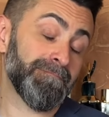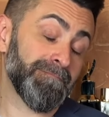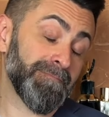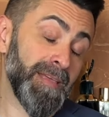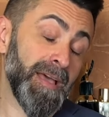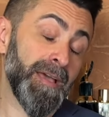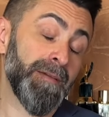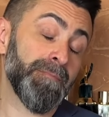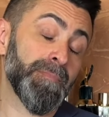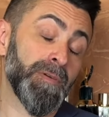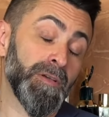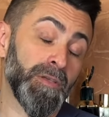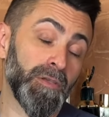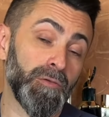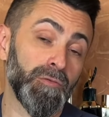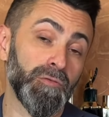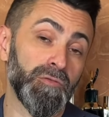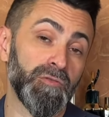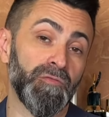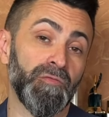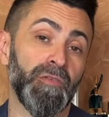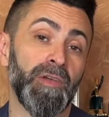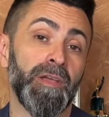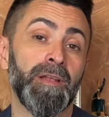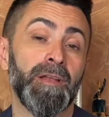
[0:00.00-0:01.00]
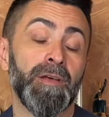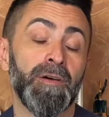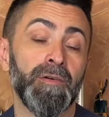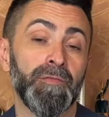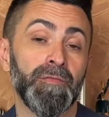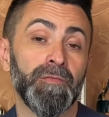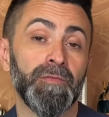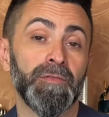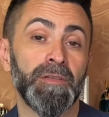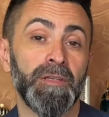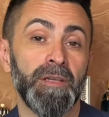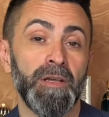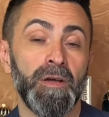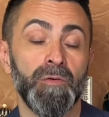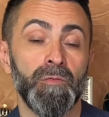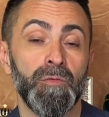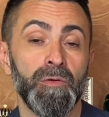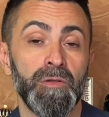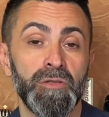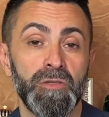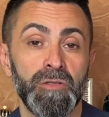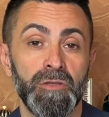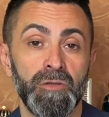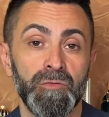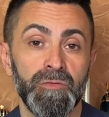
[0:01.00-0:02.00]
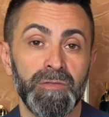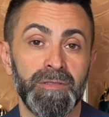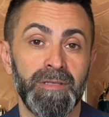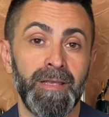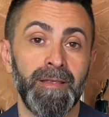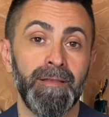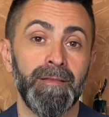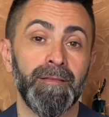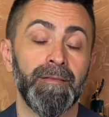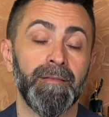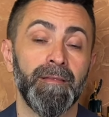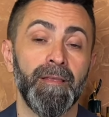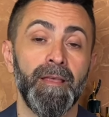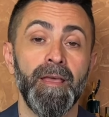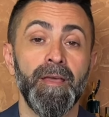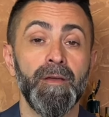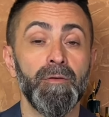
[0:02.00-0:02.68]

I'm a huge fan of the original scent,